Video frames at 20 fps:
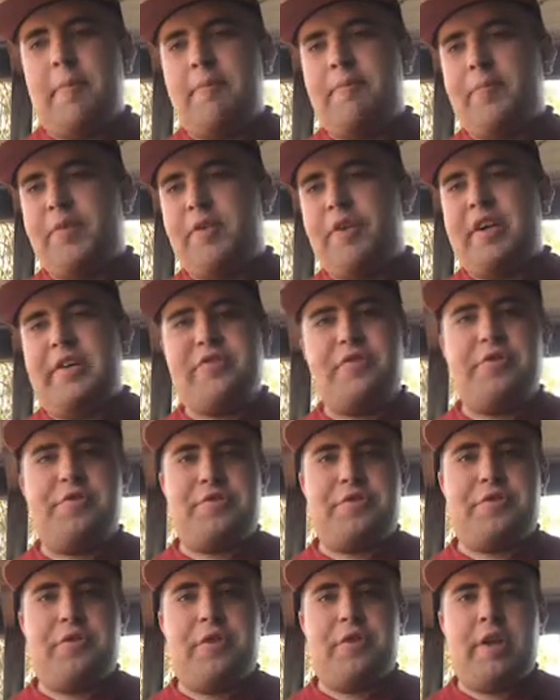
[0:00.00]

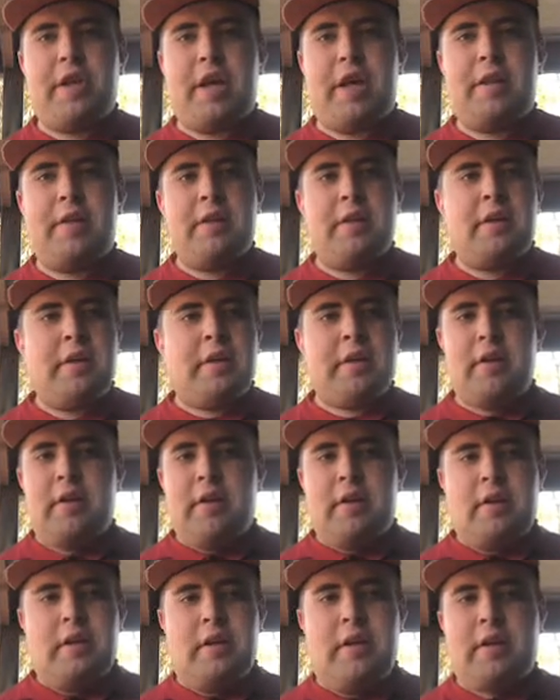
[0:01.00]
scoreline,
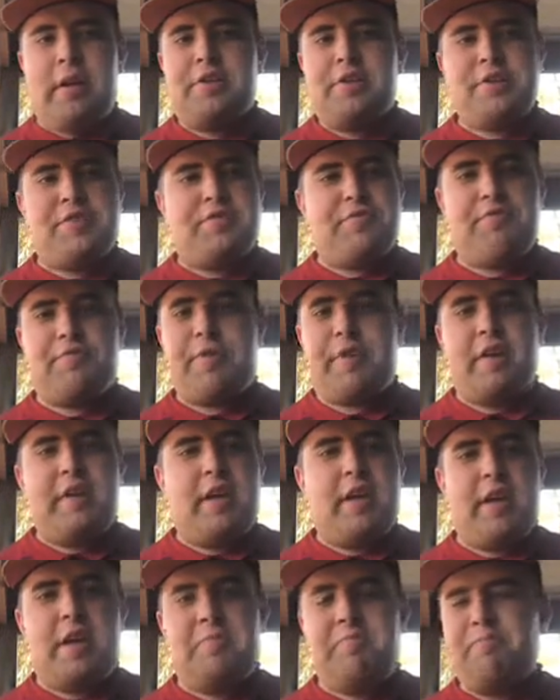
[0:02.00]
and I just
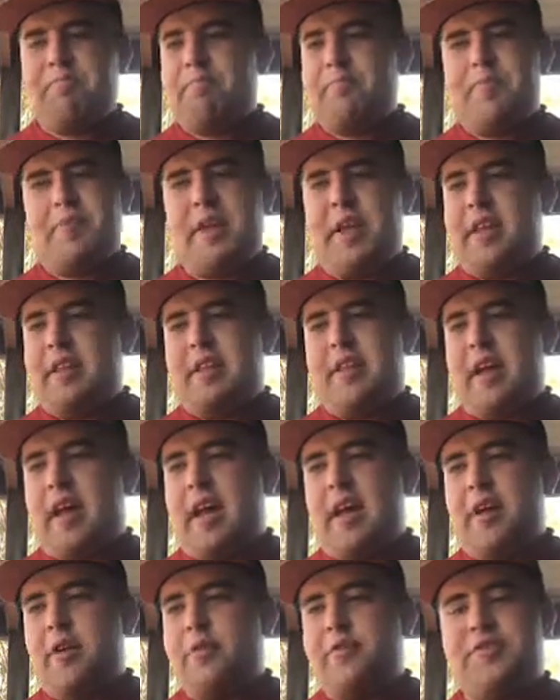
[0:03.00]
really think
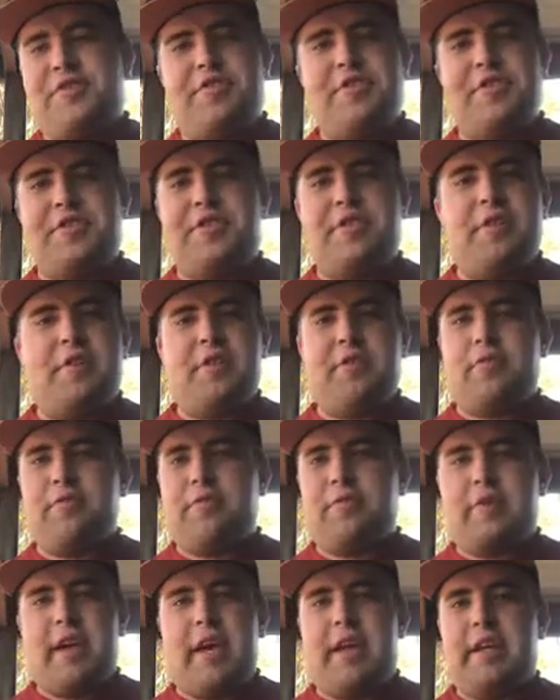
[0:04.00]
that it was just a
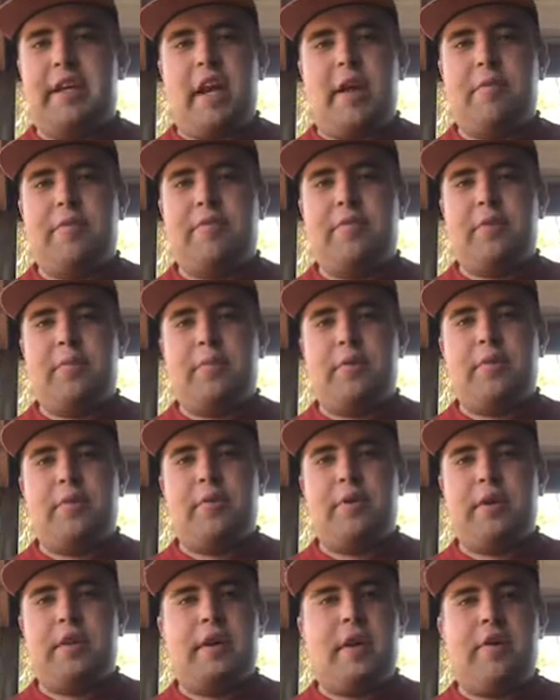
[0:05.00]
great game of football,
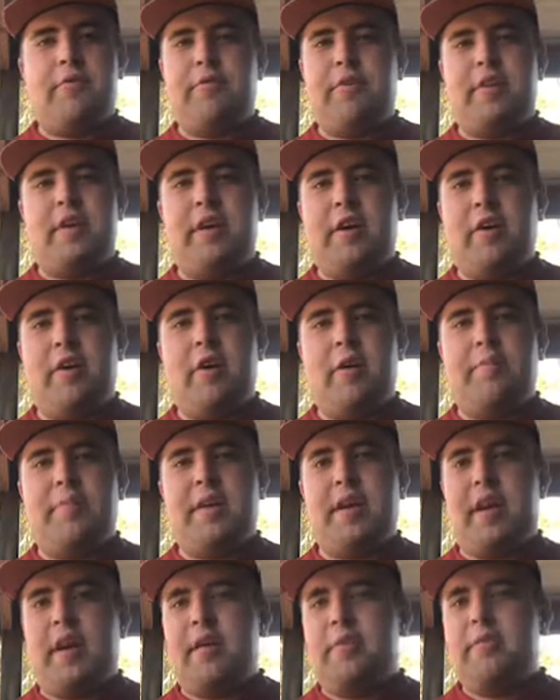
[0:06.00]
and I really hope
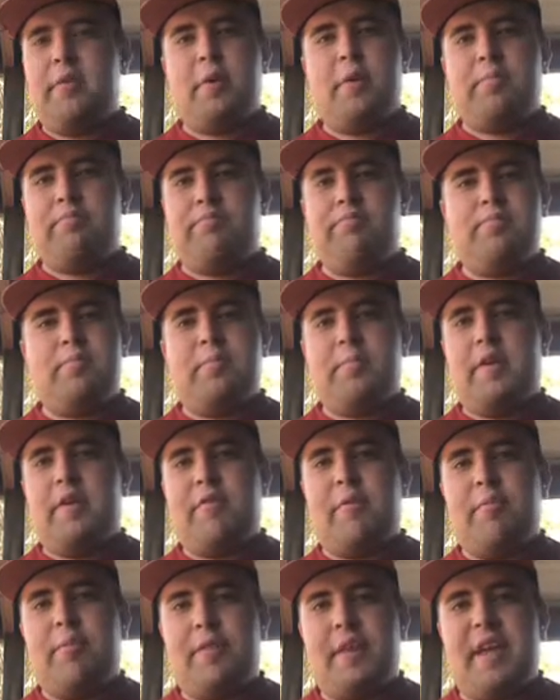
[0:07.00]
that it never
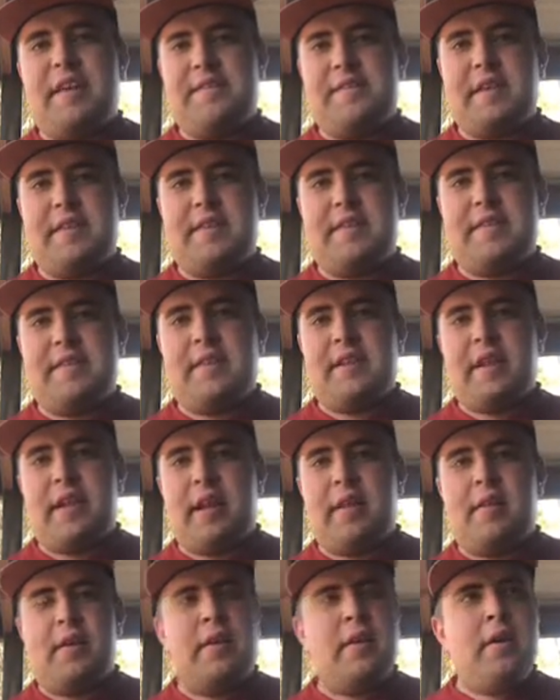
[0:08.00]
plays like this
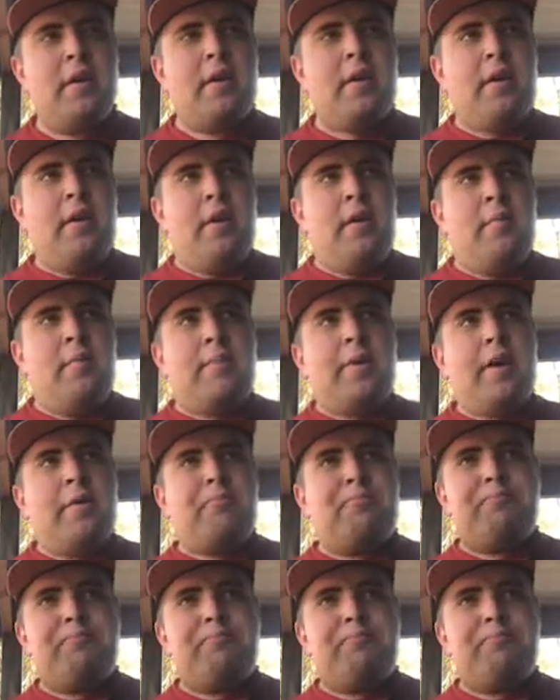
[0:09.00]
again. But